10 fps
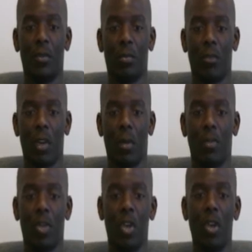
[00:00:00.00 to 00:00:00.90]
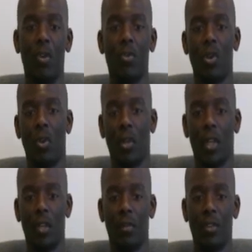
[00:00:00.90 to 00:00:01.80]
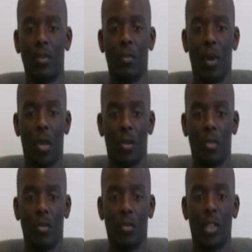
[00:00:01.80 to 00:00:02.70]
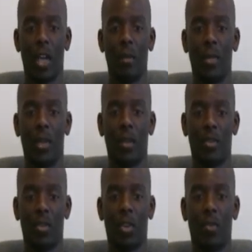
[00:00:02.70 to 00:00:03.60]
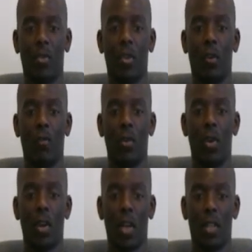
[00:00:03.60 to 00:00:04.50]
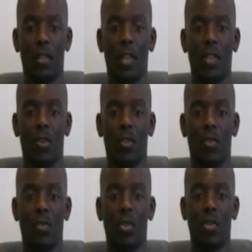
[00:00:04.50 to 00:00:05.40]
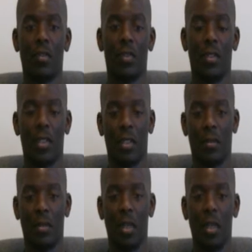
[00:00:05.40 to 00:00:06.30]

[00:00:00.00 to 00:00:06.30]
programmers who code individual modules without being concerned with overall context or structure of the system.